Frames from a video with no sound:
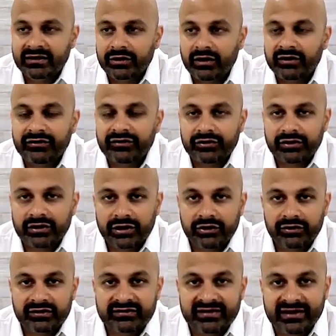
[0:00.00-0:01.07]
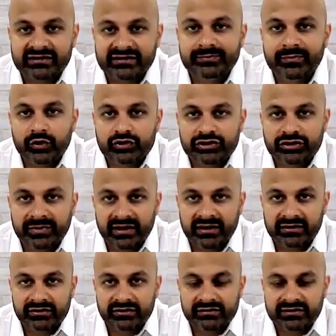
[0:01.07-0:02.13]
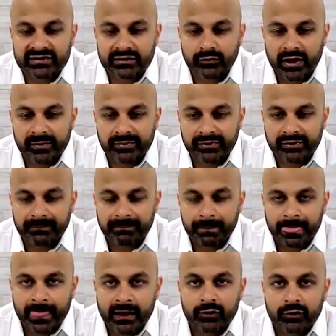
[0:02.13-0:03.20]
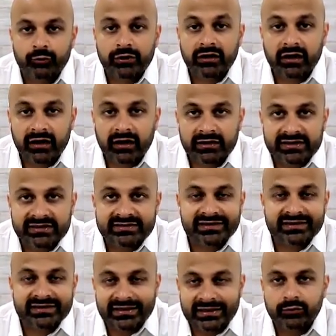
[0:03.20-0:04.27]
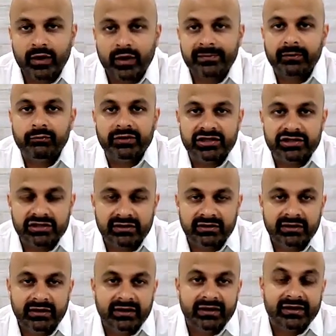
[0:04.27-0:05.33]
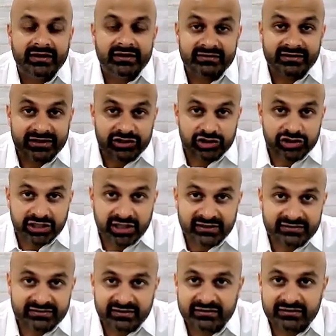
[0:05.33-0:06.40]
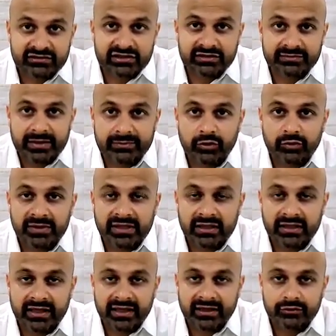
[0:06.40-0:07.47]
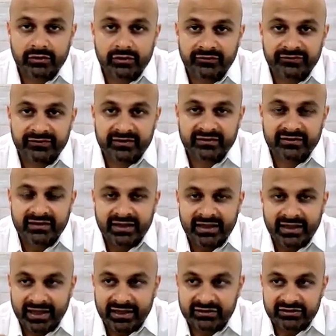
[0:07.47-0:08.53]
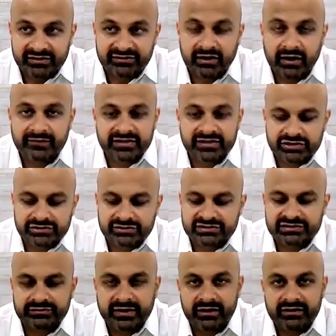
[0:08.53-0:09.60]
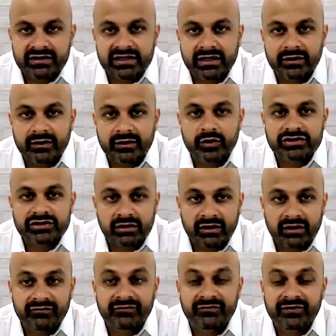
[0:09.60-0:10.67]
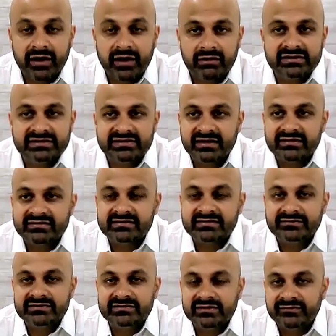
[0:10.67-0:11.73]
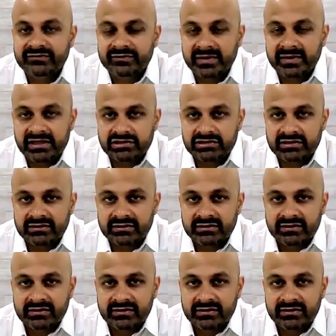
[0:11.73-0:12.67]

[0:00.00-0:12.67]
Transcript: you're also going to notice that exposure may induce lid wiper. Regardless, the lid wiper region is adjacent to the meibomian gland orifice and to the soft tissues surrounding it, which are very sensitive to inflammation.